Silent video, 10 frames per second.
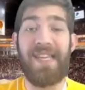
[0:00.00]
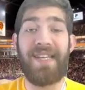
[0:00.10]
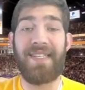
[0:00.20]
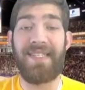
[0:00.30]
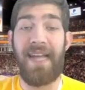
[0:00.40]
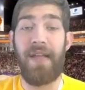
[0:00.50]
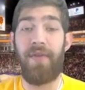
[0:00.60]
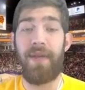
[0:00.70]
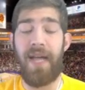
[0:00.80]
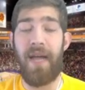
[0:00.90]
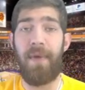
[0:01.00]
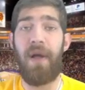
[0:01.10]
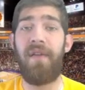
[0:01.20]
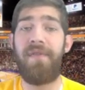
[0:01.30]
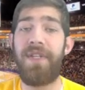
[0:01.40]
the salary cap
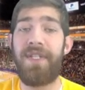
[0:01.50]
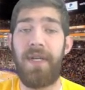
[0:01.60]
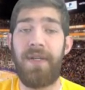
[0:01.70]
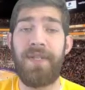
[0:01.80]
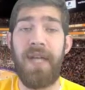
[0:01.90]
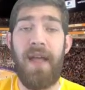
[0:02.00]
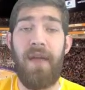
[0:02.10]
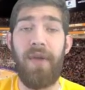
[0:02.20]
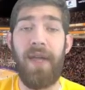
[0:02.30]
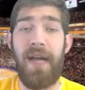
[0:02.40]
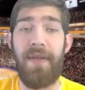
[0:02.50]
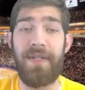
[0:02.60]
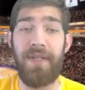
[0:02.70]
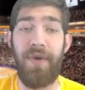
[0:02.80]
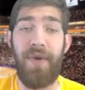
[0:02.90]
of the Suns and looking how
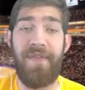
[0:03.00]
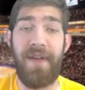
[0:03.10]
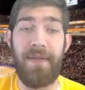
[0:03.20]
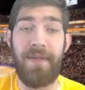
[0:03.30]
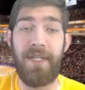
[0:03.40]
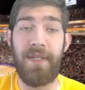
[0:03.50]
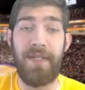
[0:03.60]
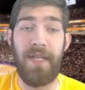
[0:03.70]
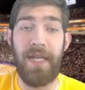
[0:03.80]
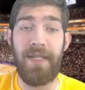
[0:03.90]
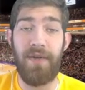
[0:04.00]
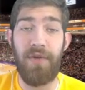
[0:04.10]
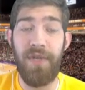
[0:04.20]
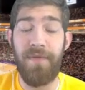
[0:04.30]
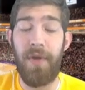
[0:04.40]
this is going to affect the Suns. Because, like I said,
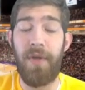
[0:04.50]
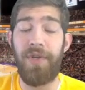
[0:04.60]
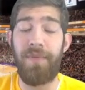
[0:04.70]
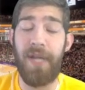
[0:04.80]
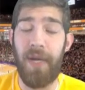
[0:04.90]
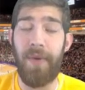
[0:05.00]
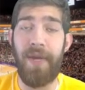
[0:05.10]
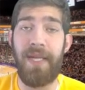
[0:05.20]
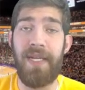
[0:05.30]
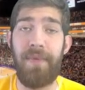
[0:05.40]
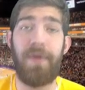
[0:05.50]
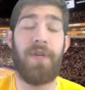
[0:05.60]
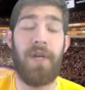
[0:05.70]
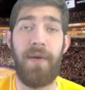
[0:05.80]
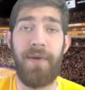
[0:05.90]
Jusuf Nurkic is making around $18
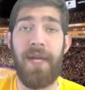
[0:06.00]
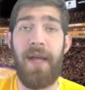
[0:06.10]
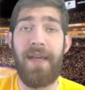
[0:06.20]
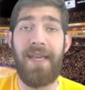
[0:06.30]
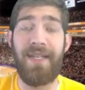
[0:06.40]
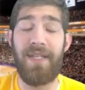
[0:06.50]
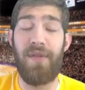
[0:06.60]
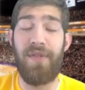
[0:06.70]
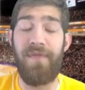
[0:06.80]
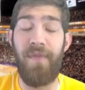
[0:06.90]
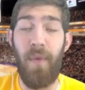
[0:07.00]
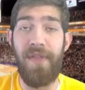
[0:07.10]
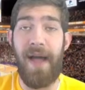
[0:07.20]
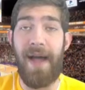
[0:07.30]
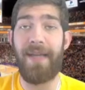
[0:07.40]
million. He is the
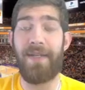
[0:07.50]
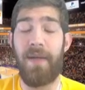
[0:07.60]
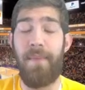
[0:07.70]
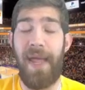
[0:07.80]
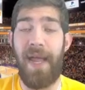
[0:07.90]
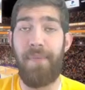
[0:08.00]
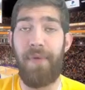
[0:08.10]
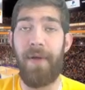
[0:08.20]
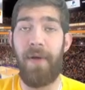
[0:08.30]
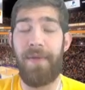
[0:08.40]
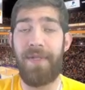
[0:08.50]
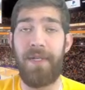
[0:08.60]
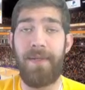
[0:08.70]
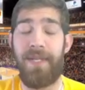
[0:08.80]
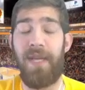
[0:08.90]
fourth highest paid player on this
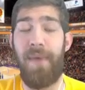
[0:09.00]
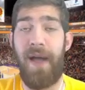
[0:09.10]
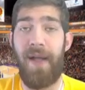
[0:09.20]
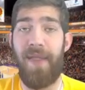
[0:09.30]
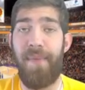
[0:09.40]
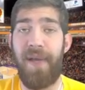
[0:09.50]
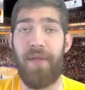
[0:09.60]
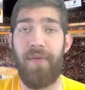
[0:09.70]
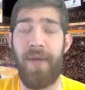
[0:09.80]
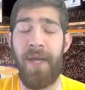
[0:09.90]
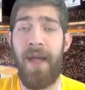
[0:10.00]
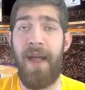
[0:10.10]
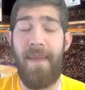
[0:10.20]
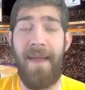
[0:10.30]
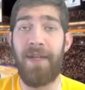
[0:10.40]
Suns team behind the big three.
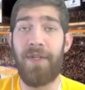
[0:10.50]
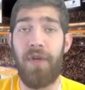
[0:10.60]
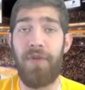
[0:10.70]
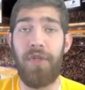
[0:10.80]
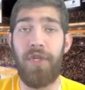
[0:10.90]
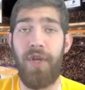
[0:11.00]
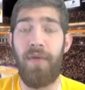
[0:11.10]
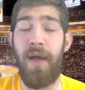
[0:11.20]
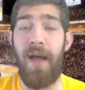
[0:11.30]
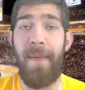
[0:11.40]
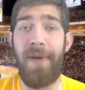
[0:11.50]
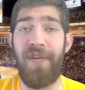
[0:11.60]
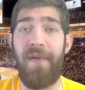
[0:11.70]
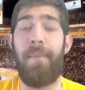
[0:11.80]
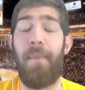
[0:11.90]
And that just goes to show you how
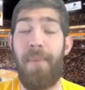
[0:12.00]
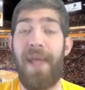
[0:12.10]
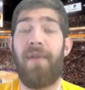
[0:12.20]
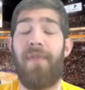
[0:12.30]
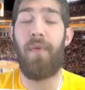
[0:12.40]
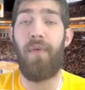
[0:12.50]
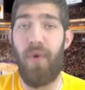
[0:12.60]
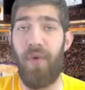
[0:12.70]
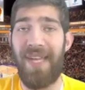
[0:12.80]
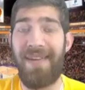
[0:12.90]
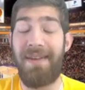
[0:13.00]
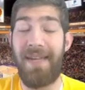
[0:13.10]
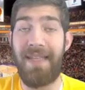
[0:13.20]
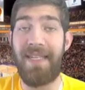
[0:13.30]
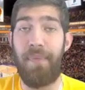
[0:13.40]
much of a big a role he
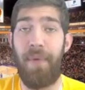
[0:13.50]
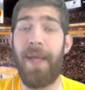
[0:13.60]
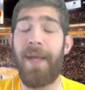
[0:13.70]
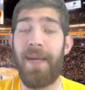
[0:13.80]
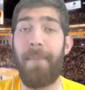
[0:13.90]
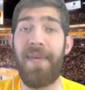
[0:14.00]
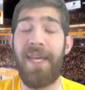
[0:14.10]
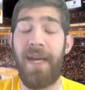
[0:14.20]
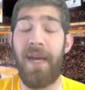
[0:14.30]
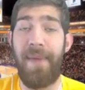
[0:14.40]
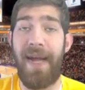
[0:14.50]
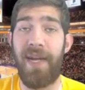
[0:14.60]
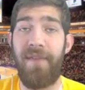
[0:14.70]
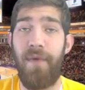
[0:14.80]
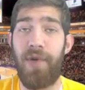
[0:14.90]
needs to play and to be an
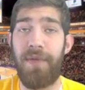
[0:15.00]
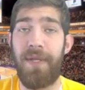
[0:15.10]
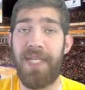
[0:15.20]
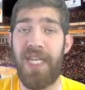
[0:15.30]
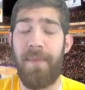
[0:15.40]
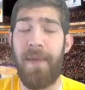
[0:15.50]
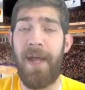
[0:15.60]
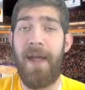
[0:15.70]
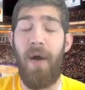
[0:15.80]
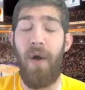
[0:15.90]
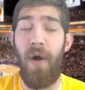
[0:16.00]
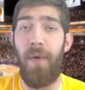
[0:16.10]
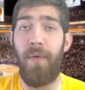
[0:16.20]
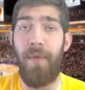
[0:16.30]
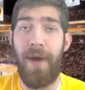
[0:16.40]
impacting force with this team
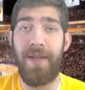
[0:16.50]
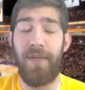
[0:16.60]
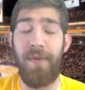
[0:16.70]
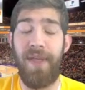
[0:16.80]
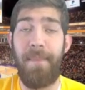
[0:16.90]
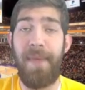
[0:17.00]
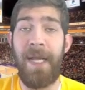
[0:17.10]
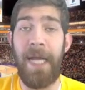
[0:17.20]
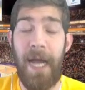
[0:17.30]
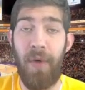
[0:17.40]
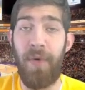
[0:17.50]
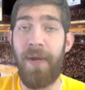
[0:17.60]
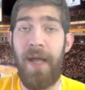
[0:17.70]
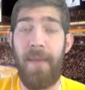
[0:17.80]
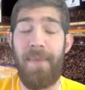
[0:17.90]
already. So, with him being out
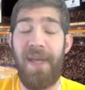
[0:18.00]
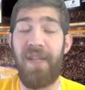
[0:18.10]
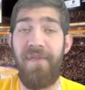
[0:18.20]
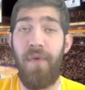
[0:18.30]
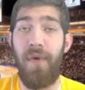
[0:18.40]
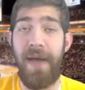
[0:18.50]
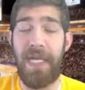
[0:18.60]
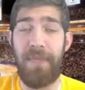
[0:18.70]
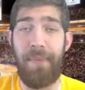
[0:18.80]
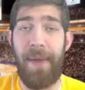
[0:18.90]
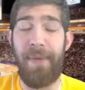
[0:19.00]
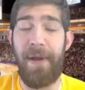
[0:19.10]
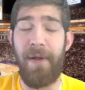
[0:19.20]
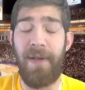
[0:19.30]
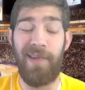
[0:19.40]
and being the fourth highest paid
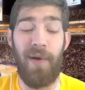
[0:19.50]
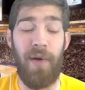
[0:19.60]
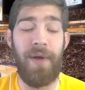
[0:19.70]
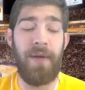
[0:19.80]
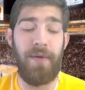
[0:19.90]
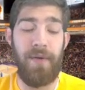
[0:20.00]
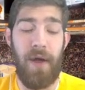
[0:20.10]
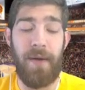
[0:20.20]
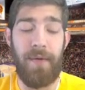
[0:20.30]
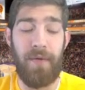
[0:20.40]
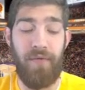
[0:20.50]
player is already not